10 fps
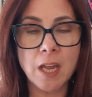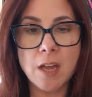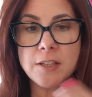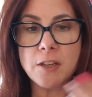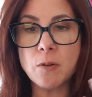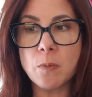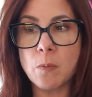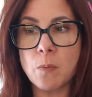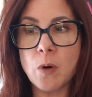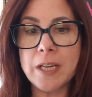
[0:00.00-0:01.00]
So
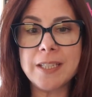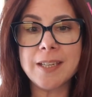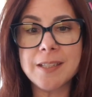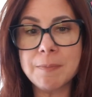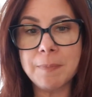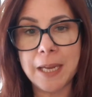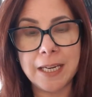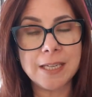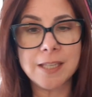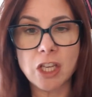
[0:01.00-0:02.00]
what it doesn't
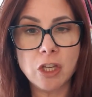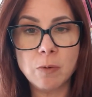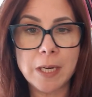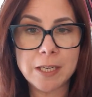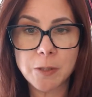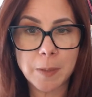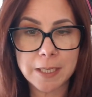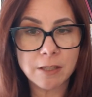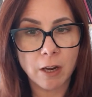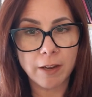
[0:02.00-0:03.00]
mean is that you need to
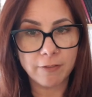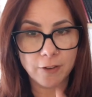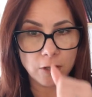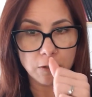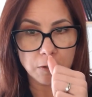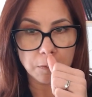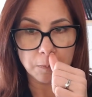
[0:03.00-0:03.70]
eat diet food,